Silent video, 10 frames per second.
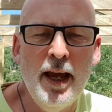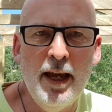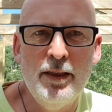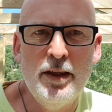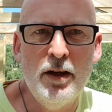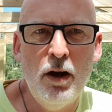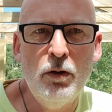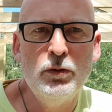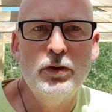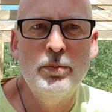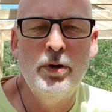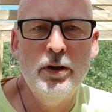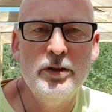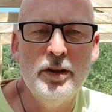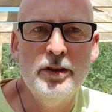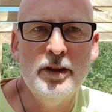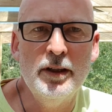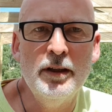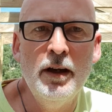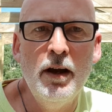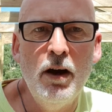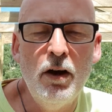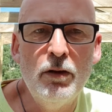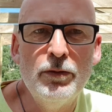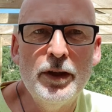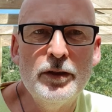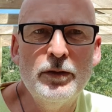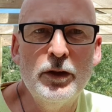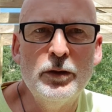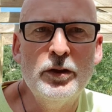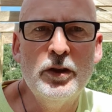and the ultra processing of these foods.